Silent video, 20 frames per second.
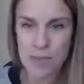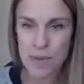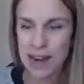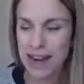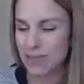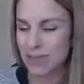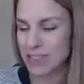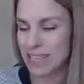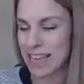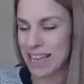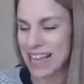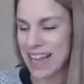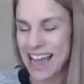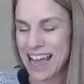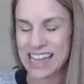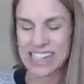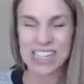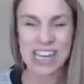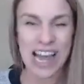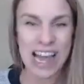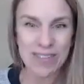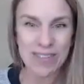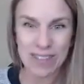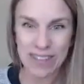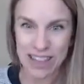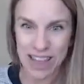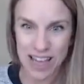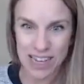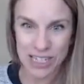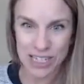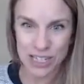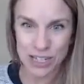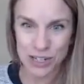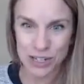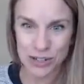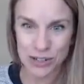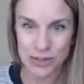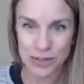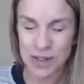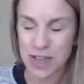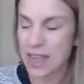and I was like, gosh, I have a lot to do.